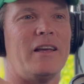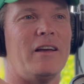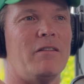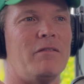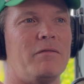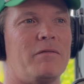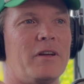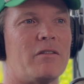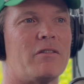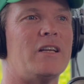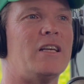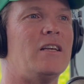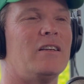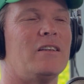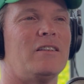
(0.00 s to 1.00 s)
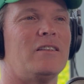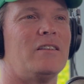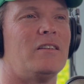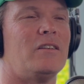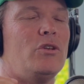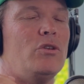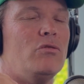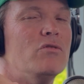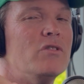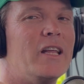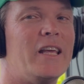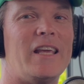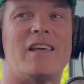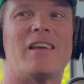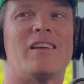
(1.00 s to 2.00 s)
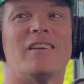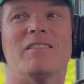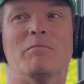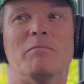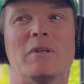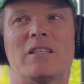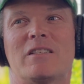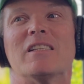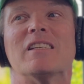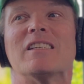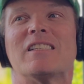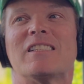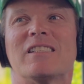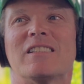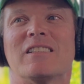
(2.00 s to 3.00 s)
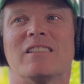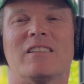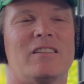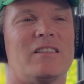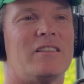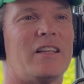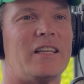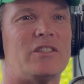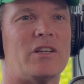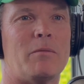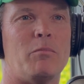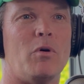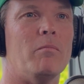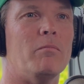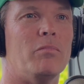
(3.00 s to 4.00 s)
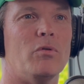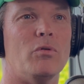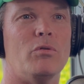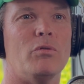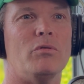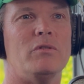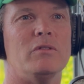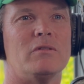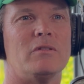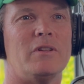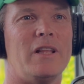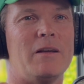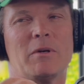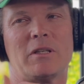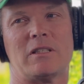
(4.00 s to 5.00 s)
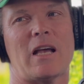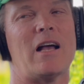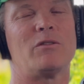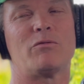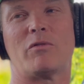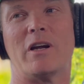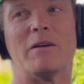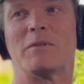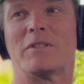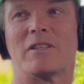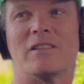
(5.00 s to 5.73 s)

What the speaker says: very unique business. They jump on board. They're my sales reps.